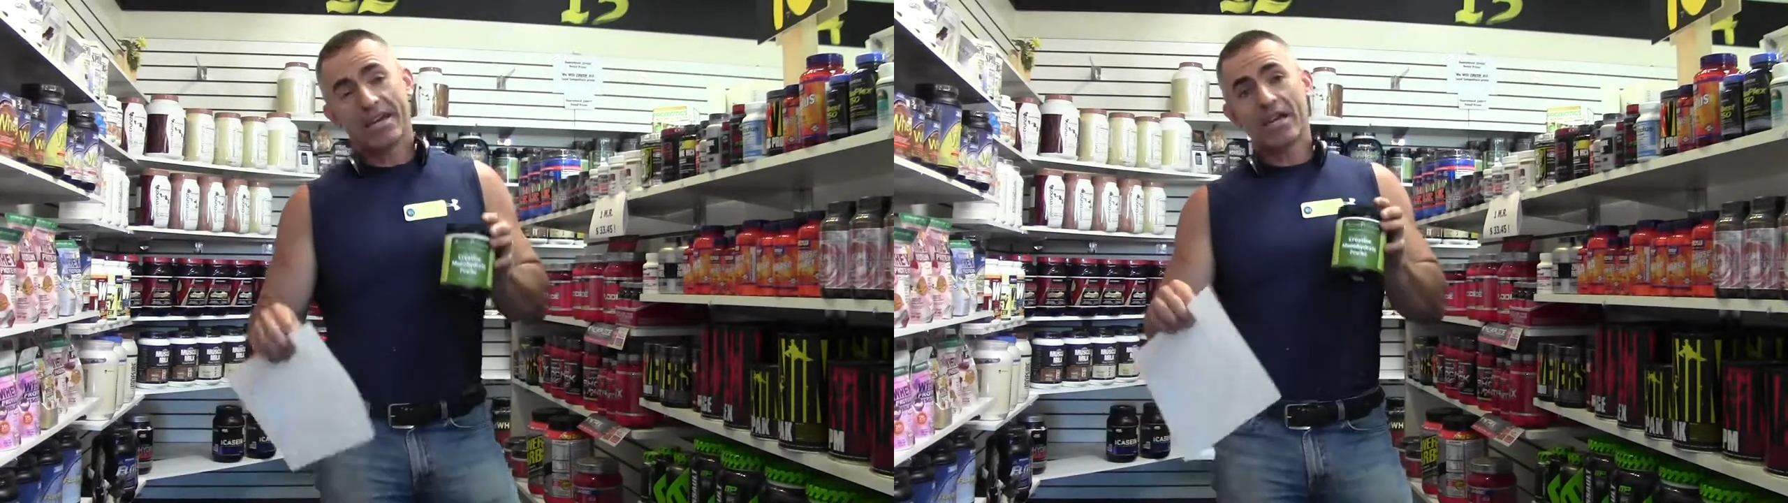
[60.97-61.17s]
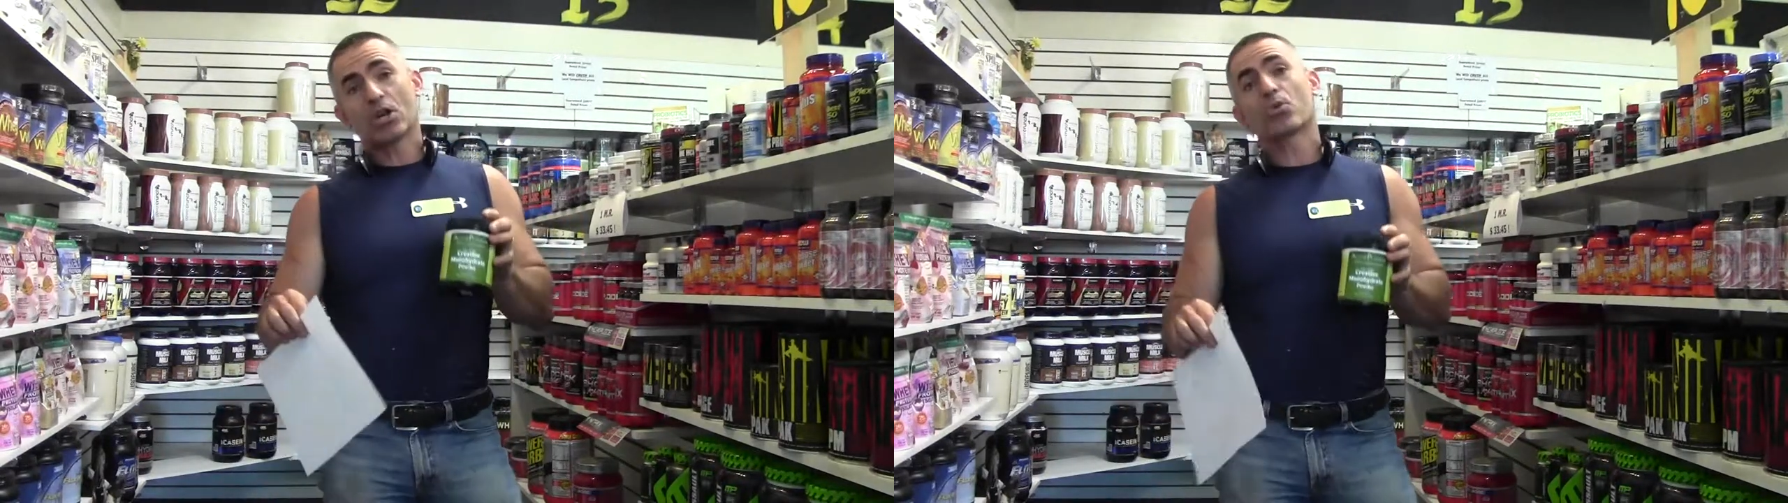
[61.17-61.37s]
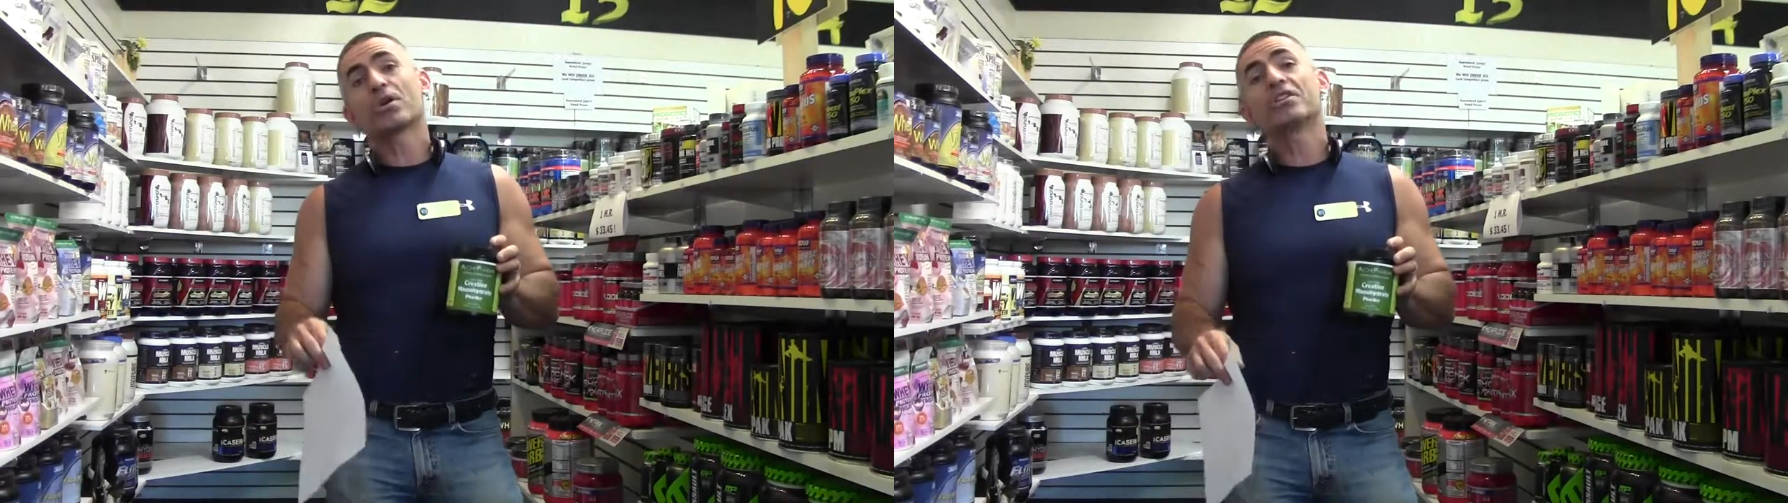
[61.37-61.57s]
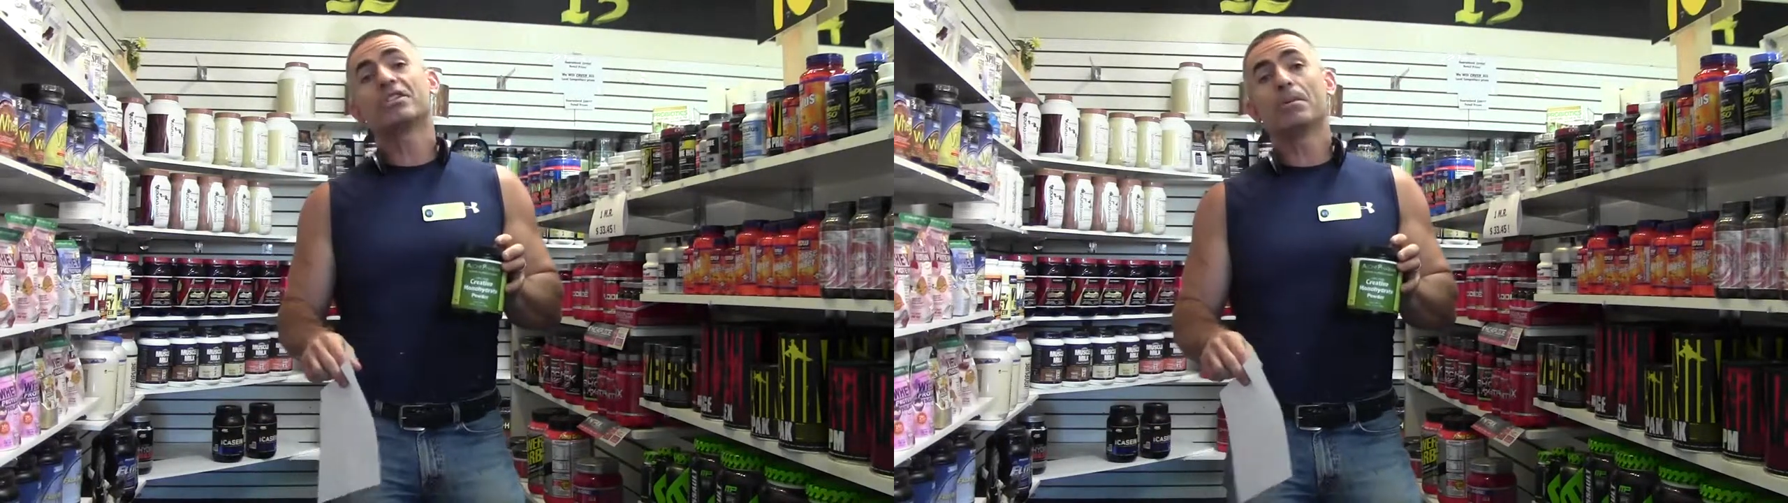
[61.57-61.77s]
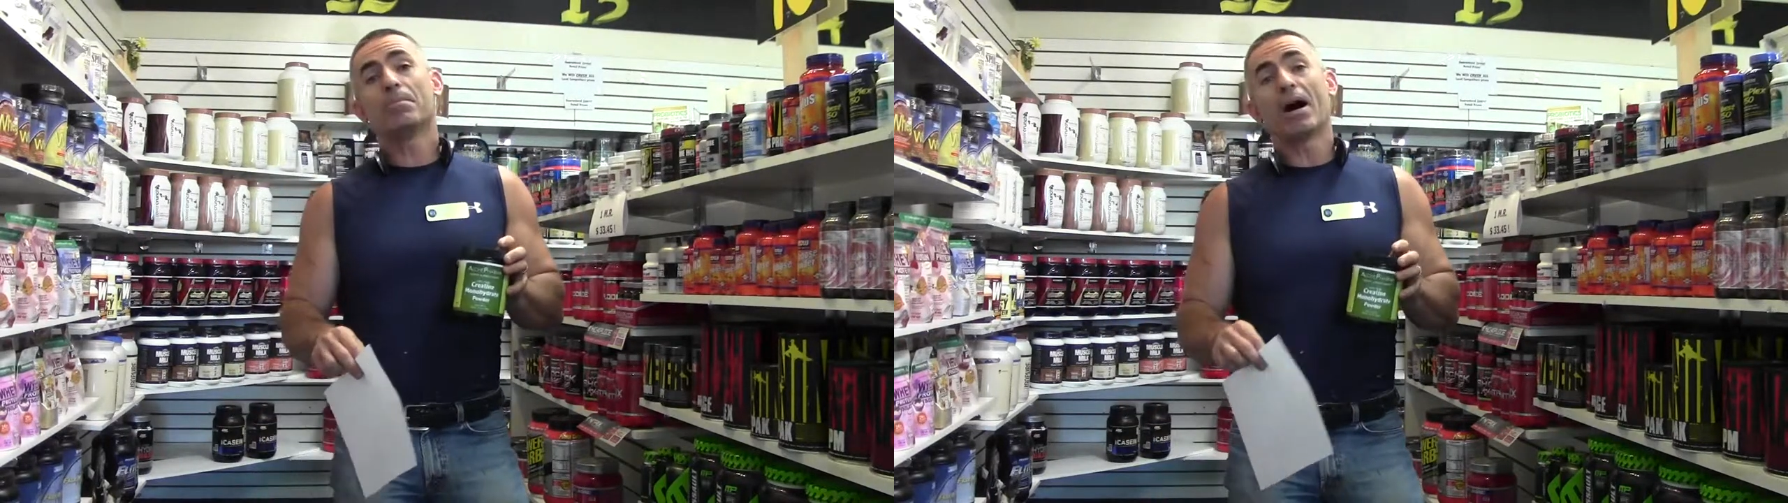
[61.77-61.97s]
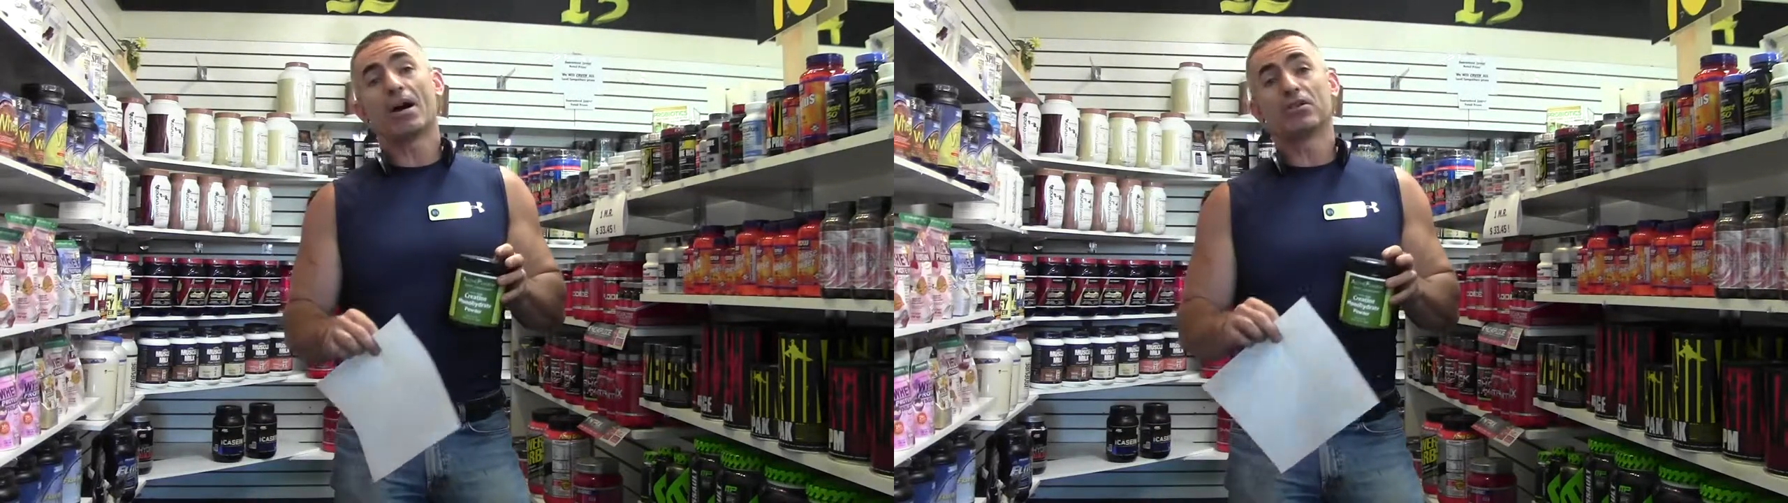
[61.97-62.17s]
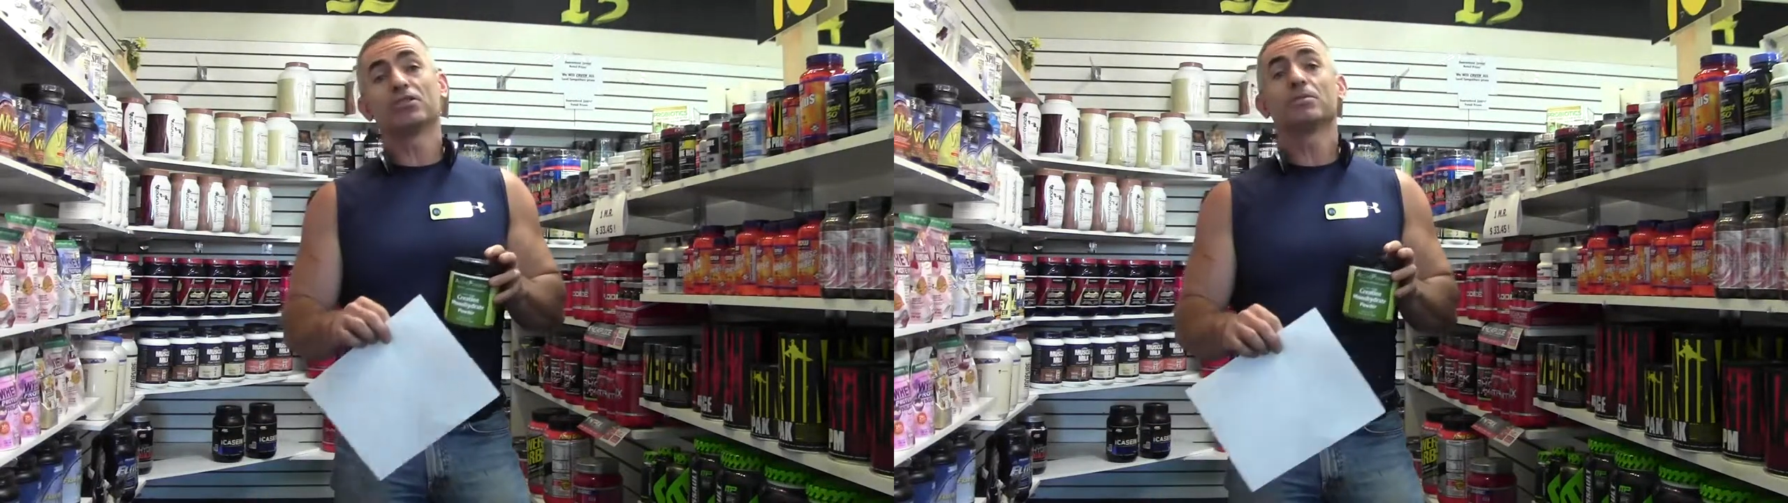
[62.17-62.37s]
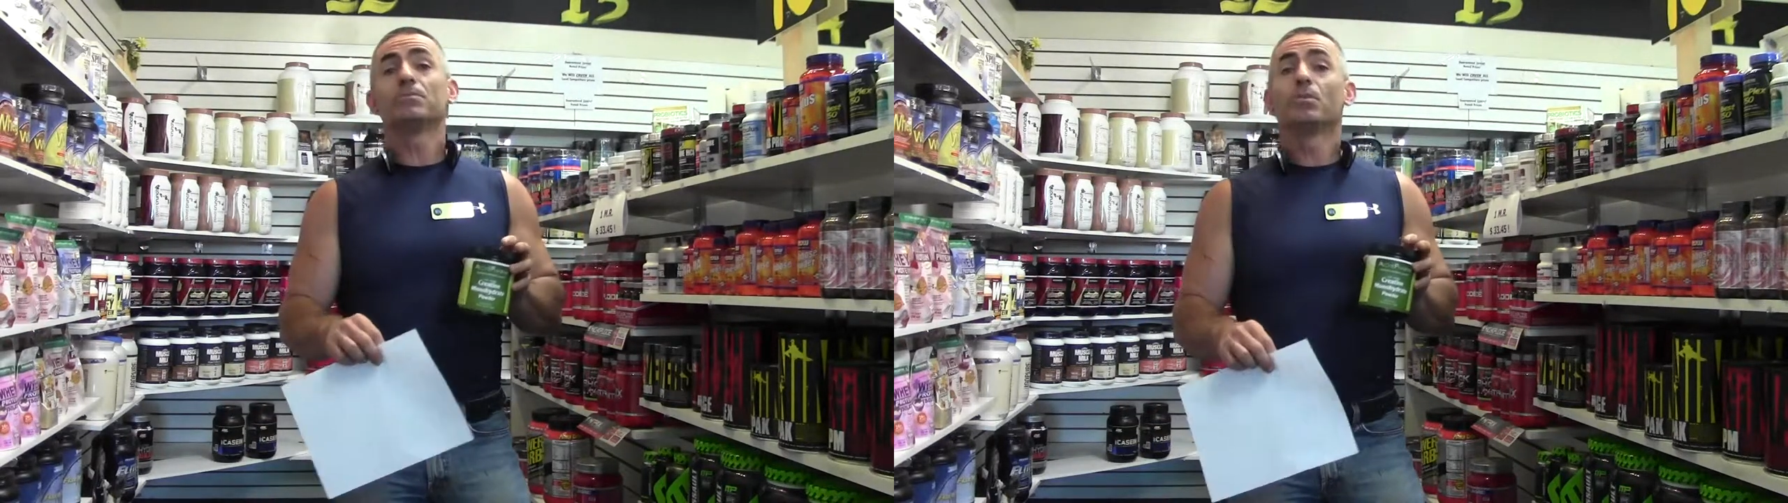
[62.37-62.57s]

in creatine bottles.